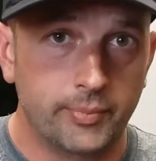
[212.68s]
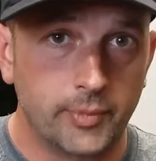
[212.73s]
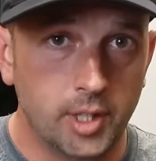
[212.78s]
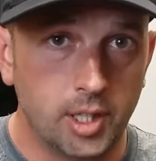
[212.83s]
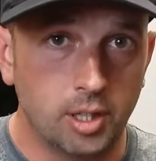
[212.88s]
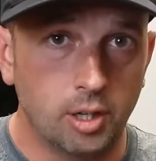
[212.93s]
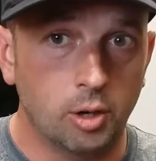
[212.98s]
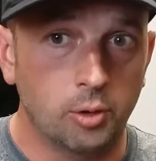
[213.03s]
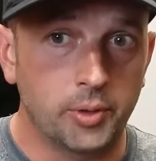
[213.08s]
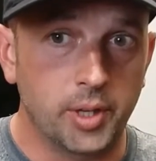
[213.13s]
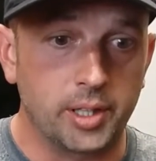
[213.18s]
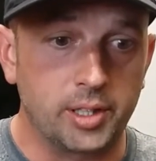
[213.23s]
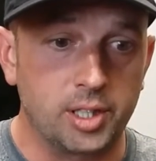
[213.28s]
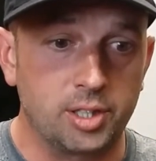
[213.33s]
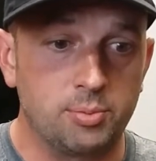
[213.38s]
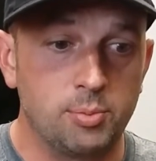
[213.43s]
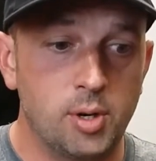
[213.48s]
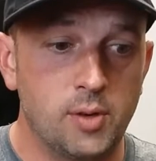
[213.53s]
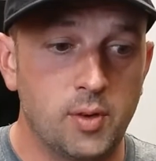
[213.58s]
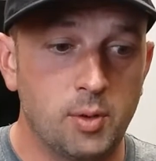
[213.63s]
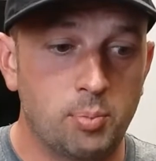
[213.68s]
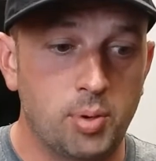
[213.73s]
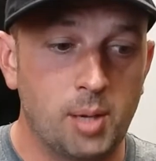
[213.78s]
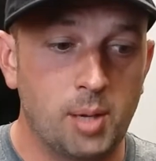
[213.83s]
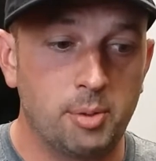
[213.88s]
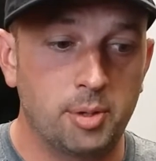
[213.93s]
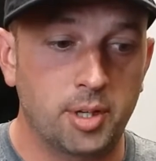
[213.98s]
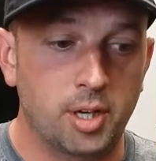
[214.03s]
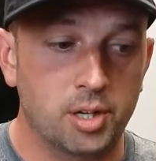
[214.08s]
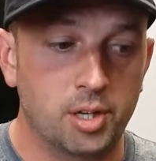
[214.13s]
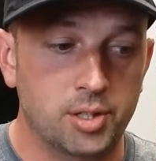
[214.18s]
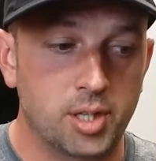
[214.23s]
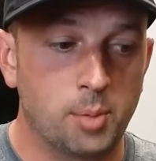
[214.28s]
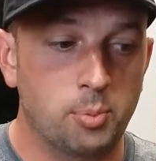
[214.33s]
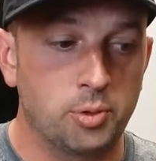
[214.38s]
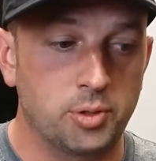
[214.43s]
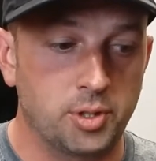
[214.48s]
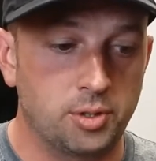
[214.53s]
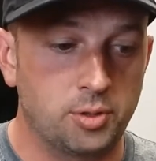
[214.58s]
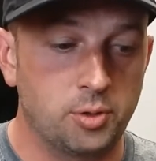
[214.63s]
that this movie probably cost
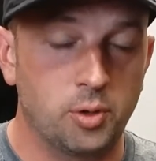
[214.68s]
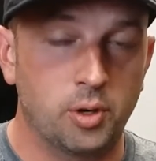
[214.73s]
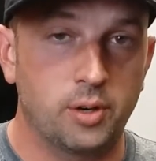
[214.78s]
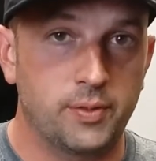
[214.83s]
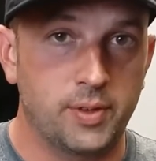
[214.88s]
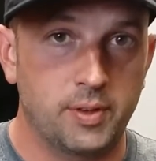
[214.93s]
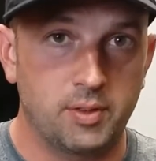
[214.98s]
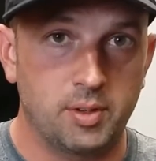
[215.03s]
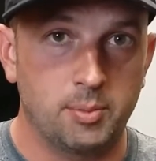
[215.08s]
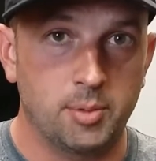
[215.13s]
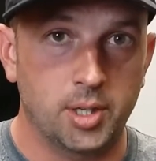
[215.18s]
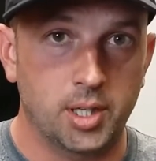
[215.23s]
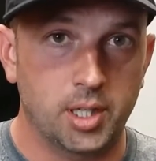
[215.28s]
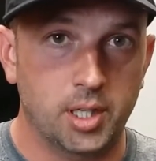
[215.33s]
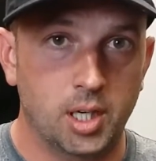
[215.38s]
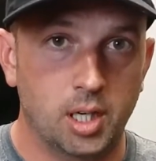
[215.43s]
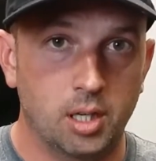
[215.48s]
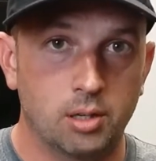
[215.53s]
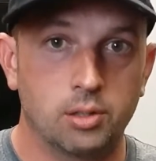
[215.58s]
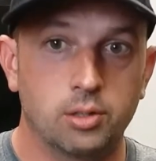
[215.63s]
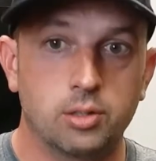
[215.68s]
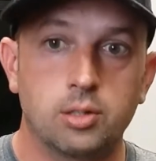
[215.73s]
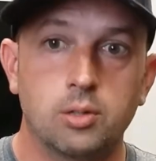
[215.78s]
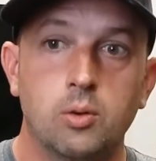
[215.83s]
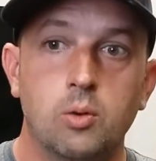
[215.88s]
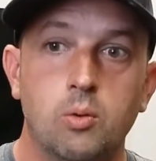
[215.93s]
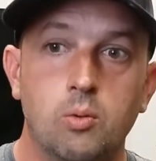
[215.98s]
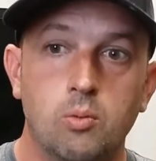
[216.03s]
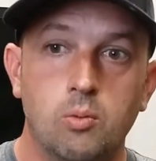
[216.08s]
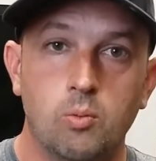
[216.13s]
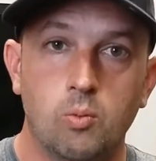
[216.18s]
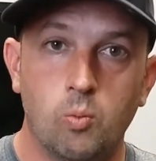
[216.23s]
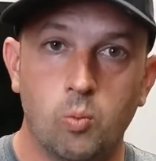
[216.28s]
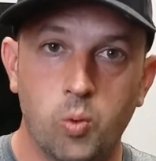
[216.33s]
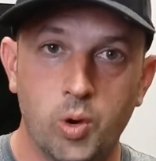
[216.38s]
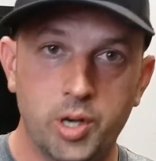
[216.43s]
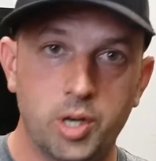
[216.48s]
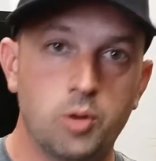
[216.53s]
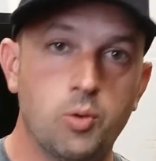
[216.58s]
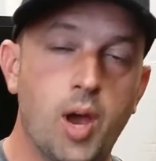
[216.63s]
upwards of $250 million
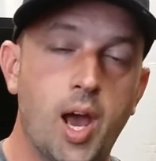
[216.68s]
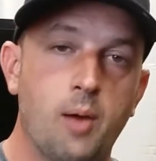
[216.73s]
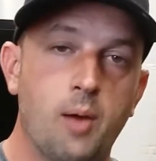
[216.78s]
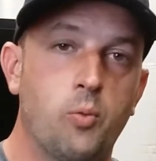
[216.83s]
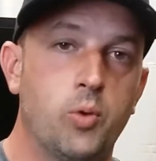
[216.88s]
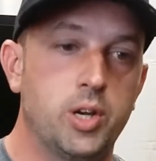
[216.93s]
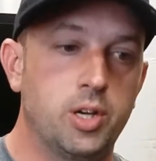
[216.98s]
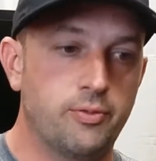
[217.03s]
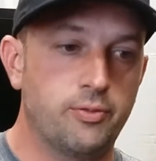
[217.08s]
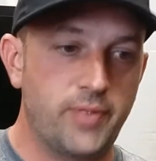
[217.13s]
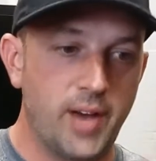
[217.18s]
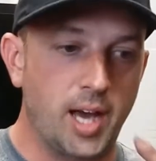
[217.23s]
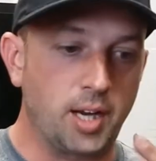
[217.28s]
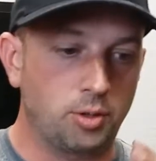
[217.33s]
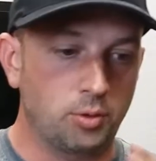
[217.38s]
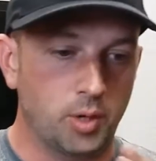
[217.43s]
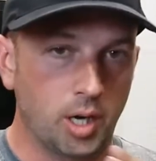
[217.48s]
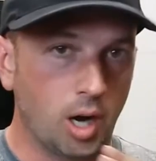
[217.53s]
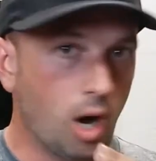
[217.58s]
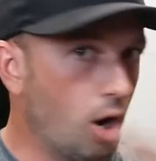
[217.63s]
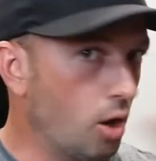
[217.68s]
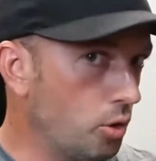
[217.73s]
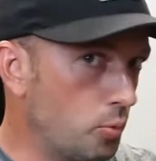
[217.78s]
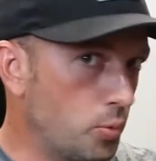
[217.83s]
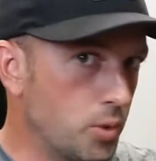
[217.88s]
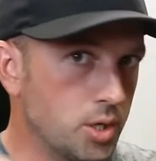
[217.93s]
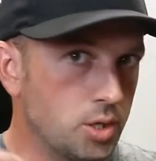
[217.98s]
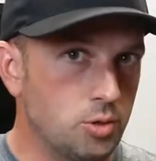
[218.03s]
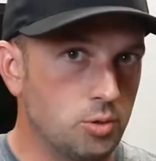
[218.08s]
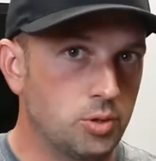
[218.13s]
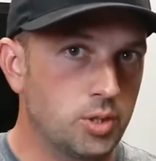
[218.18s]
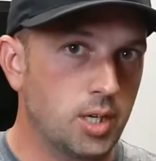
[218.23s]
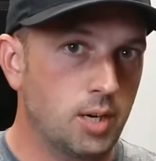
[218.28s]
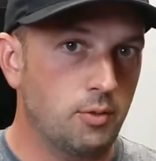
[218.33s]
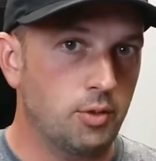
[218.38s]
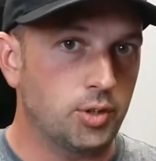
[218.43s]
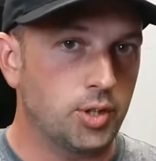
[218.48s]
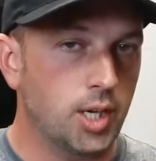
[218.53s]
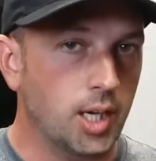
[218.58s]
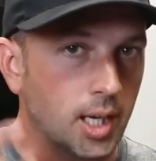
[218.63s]
when you factor in all the reshoots and
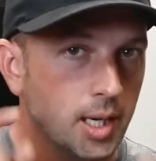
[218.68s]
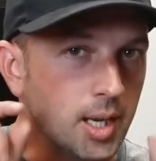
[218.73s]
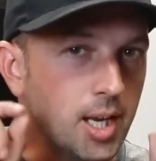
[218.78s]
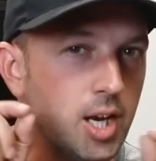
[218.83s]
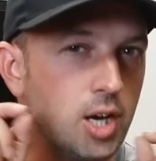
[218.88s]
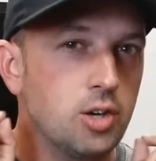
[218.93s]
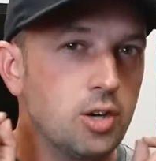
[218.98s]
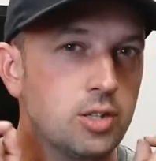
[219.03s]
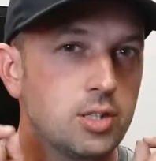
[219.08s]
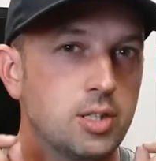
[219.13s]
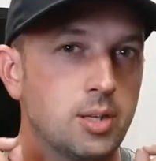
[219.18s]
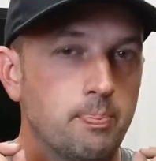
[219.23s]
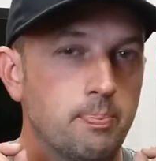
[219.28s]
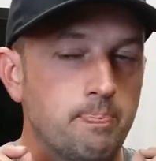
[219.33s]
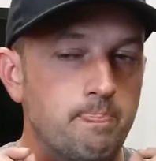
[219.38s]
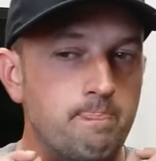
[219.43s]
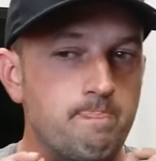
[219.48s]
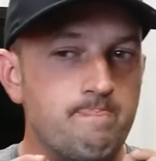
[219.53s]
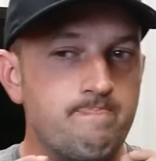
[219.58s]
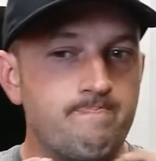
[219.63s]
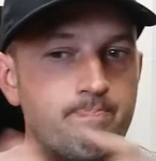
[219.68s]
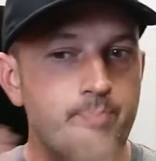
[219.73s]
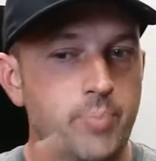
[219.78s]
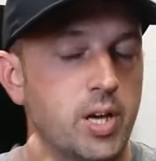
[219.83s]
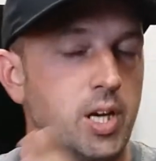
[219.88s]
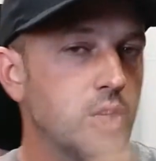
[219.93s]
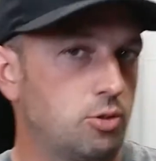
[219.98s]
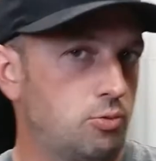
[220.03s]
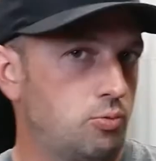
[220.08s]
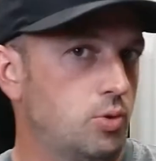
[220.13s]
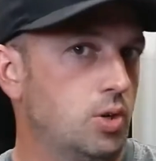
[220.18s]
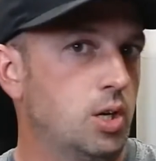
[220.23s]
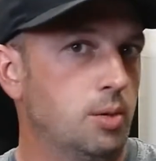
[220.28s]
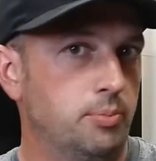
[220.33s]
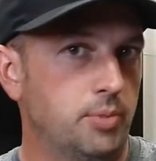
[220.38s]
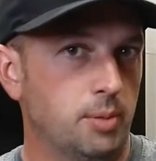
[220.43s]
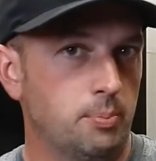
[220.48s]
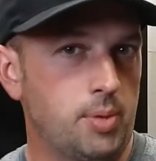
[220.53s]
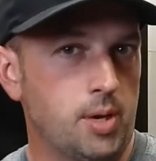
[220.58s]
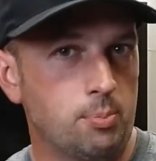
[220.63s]
everything. And here's the biggest
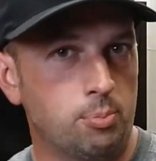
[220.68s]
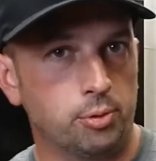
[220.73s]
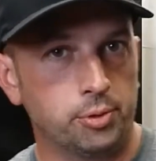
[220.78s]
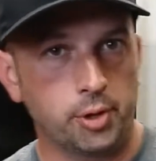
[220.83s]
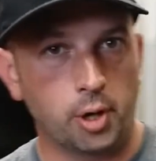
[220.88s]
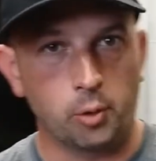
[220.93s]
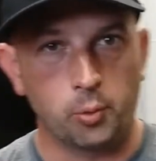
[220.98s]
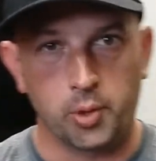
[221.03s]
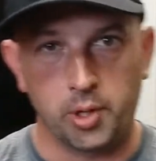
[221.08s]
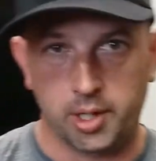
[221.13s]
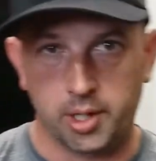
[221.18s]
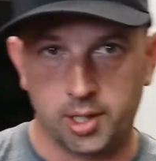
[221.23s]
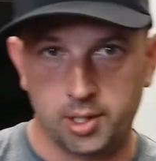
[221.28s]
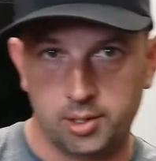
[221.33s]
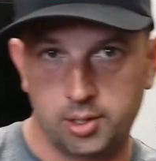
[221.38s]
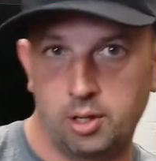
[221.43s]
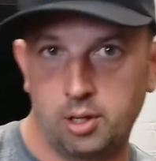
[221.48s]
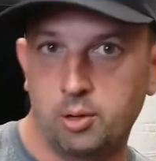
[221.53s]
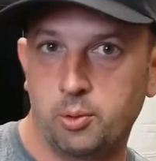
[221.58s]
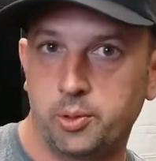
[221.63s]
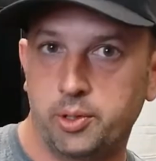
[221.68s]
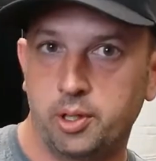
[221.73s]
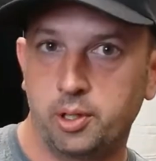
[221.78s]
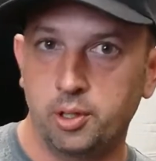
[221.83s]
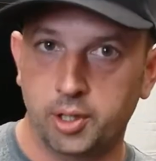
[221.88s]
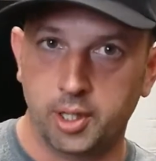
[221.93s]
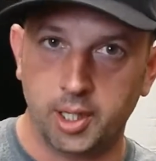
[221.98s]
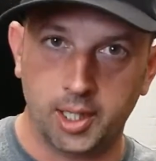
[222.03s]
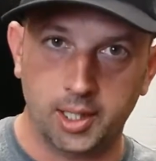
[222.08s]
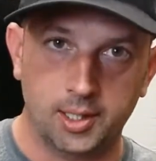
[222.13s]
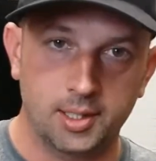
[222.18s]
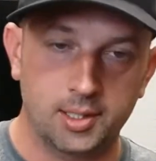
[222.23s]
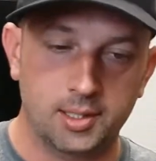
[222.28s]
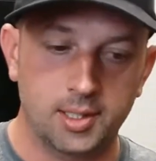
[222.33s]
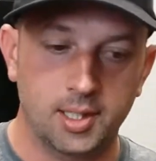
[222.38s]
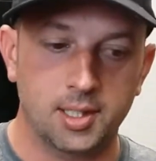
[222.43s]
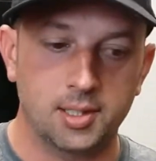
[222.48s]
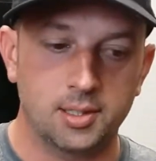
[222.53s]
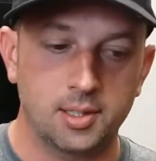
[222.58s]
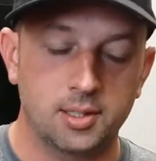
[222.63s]
rub that people don't really consider when they're looking at these
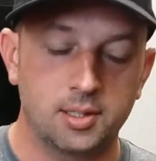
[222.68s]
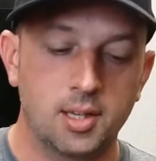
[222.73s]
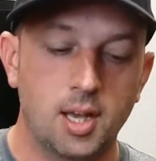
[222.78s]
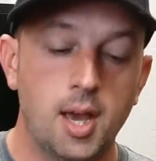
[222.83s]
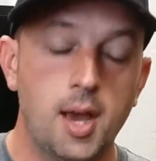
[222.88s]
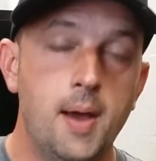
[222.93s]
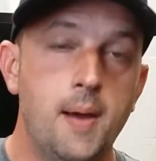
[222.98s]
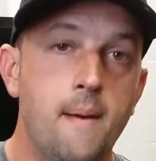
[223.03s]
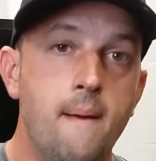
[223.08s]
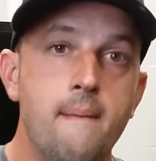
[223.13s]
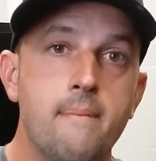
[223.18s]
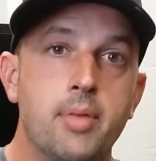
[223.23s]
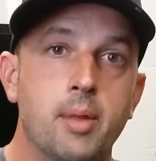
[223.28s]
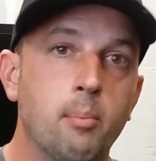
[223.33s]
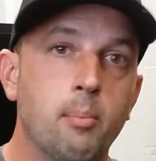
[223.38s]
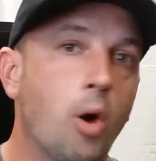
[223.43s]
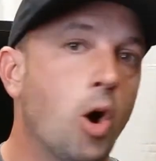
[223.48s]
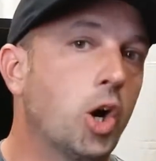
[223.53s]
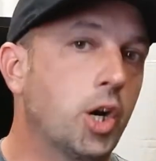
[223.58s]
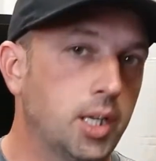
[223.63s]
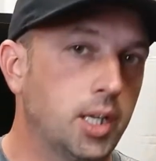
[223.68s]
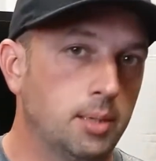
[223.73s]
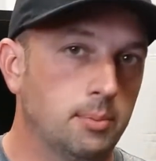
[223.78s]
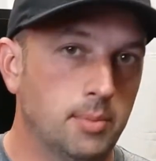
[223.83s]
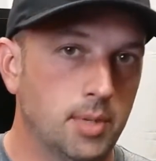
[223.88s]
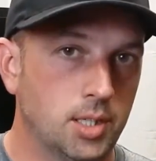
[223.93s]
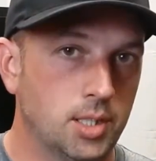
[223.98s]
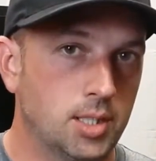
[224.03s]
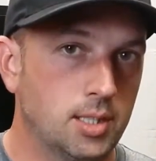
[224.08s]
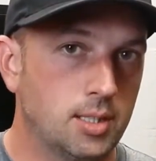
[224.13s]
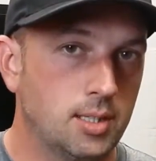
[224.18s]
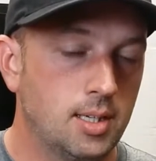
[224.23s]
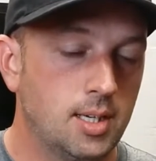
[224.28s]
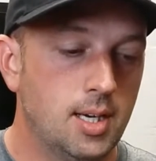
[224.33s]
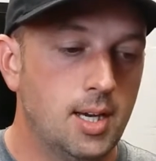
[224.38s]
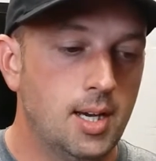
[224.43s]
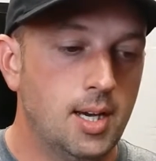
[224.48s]
things is the marketing budget.